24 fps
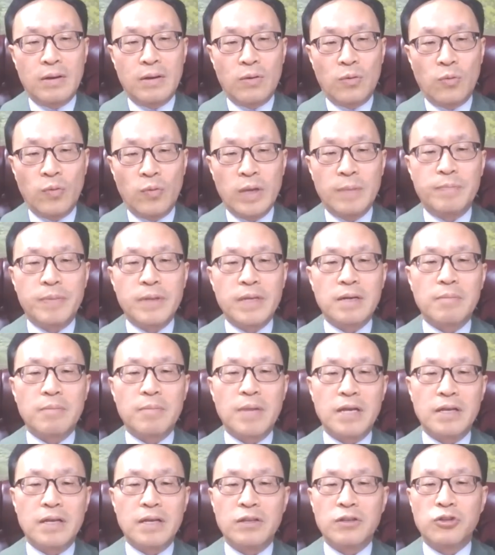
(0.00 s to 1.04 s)
Weeping
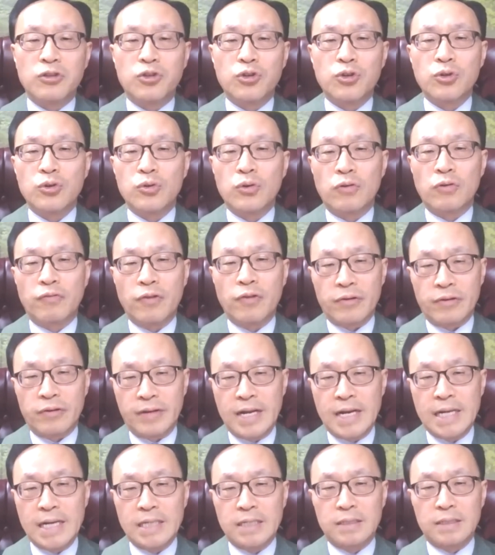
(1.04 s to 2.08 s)
may endure for the
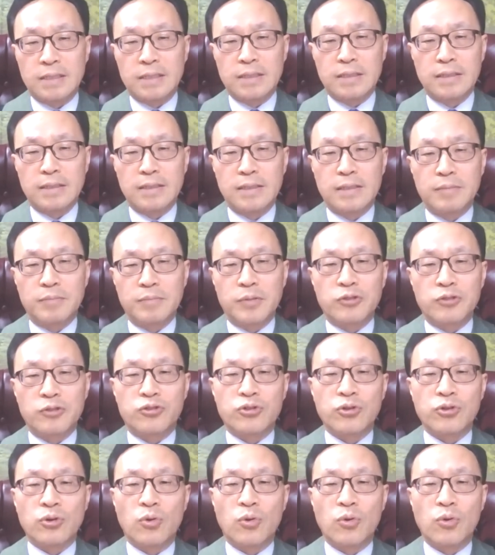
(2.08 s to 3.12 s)
night, but
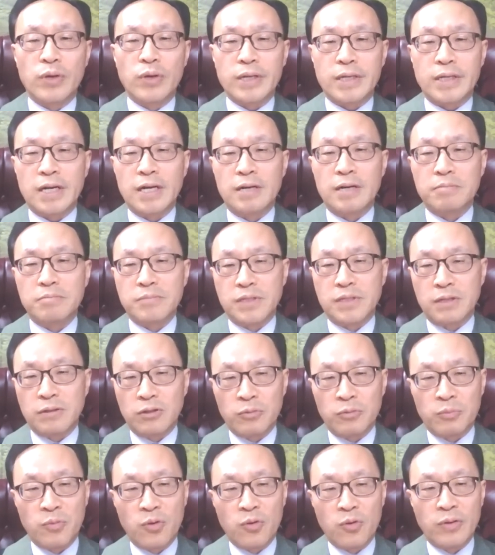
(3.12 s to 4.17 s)
joy comes in
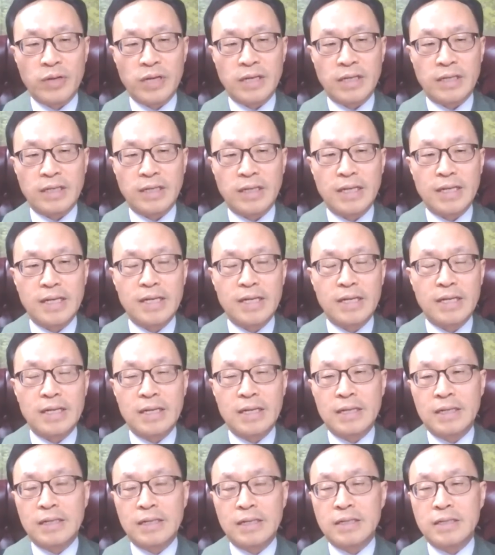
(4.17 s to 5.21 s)
the morning.
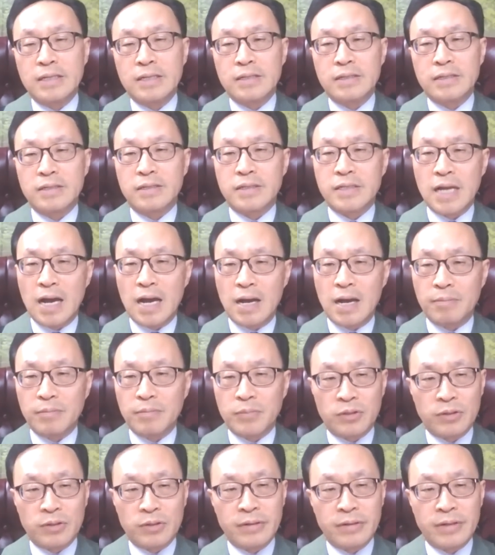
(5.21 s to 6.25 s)
Psalm
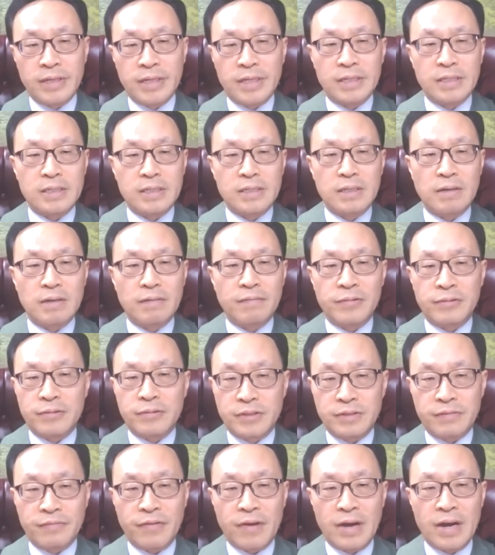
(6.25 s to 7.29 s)
30,
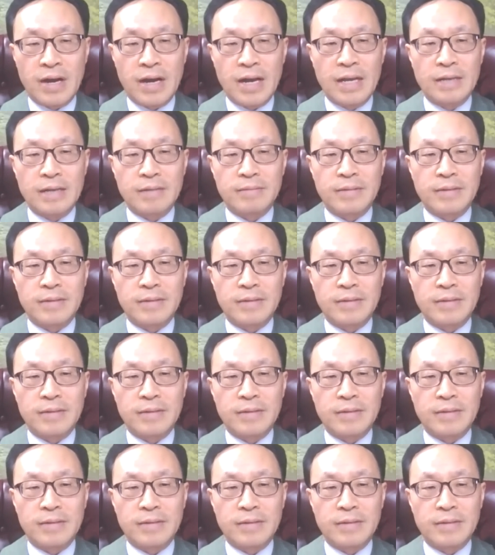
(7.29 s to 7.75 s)
verse 5.